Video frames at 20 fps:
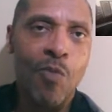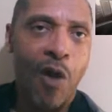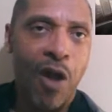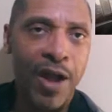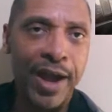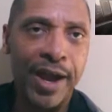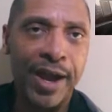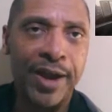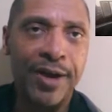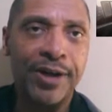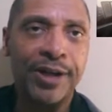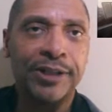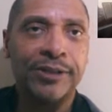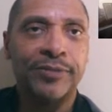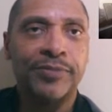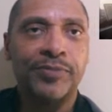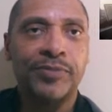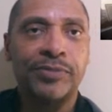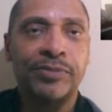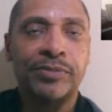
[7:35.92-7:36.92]
And
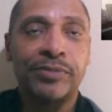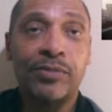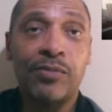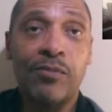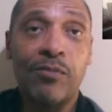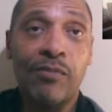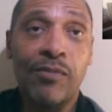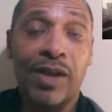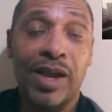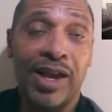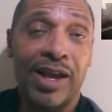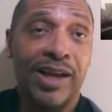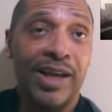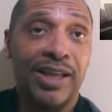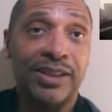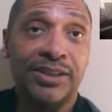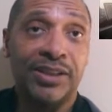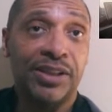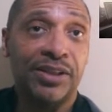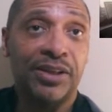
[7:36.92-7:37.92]

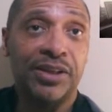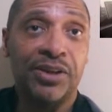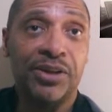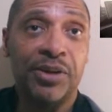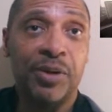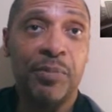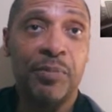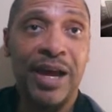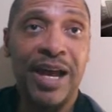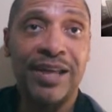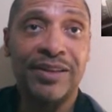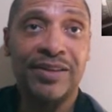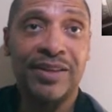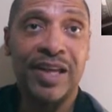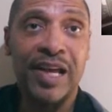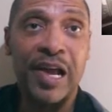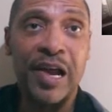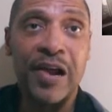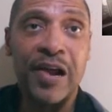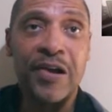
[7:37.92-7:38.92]
is it a good or bad
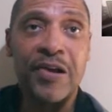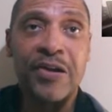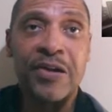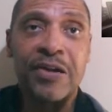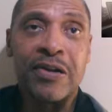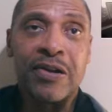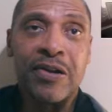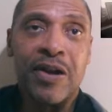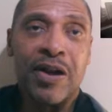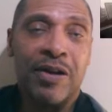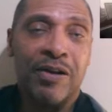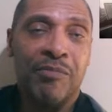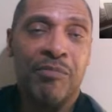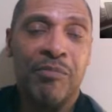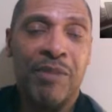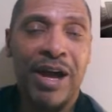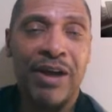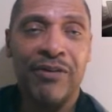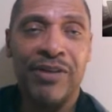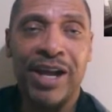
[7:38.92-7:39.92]
thing?
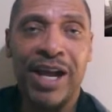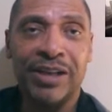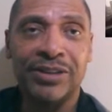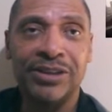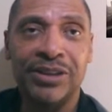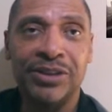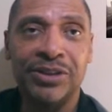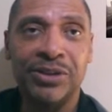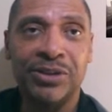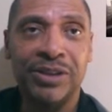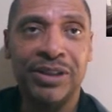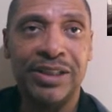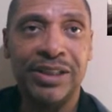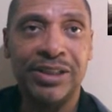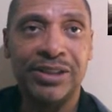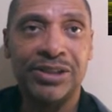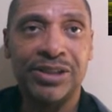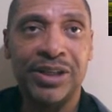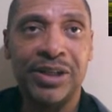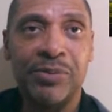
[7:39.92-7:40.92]
My reaction to it
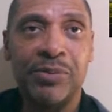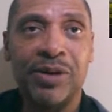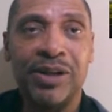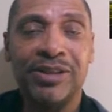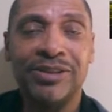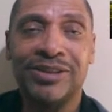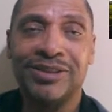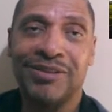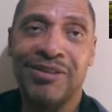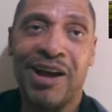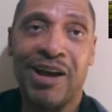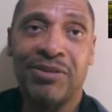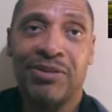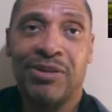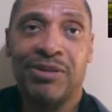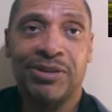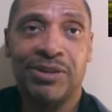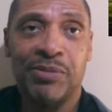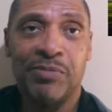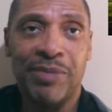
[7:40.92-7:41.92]
initially was I
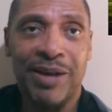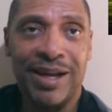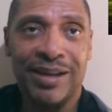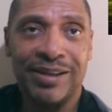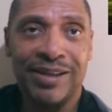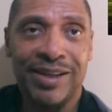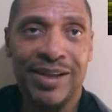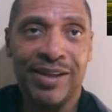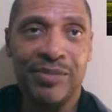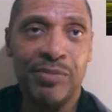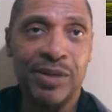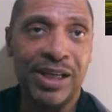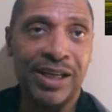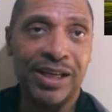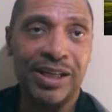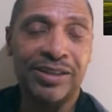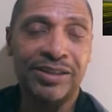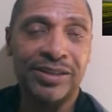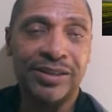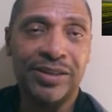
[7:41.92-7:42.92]
thought it was a bad thing
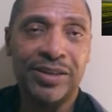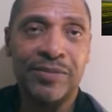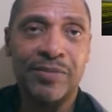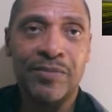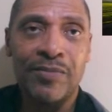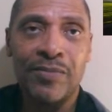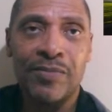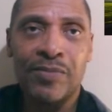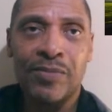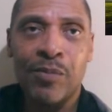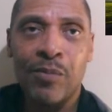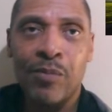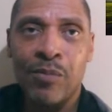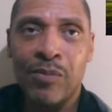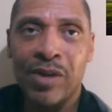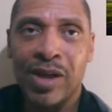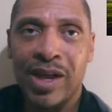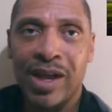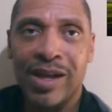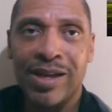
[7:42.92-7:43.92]
because,
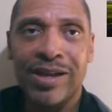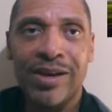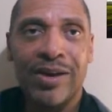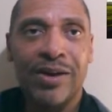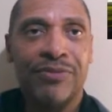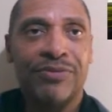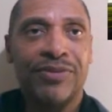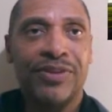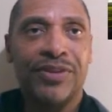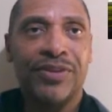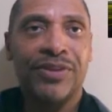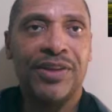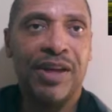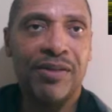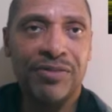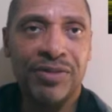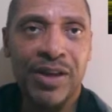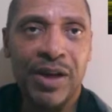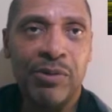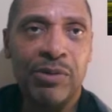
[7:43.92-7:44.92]
you know,
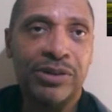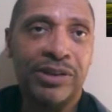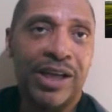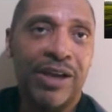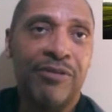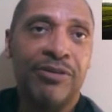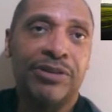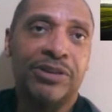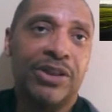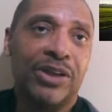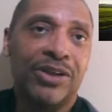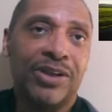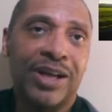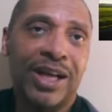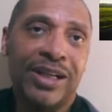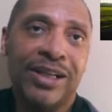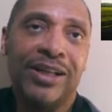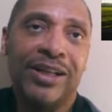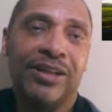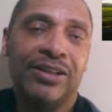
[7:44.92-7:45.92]
if there was if it was a good
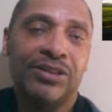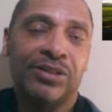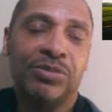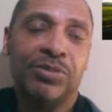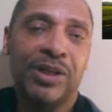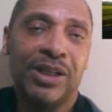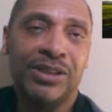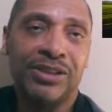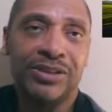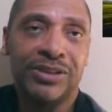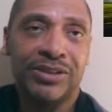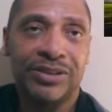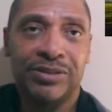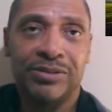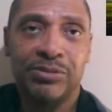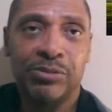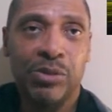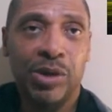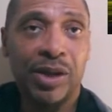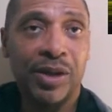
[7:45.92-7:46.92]
idea to switch,
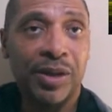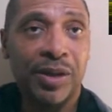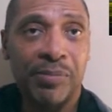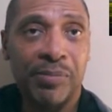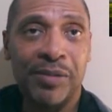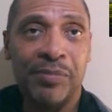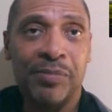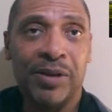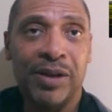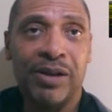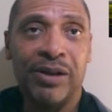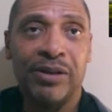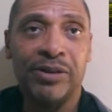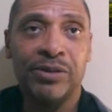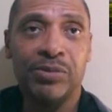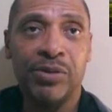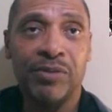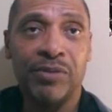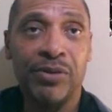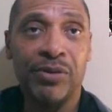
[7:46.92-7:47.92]
one of the big
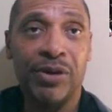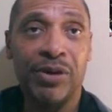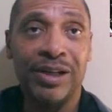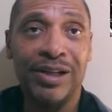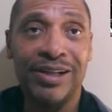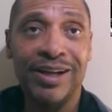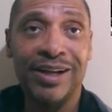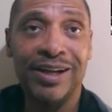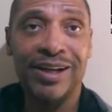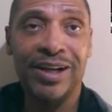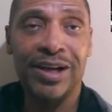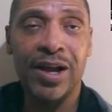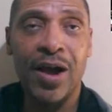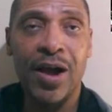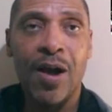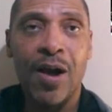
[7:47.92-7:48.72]
players would have already done it.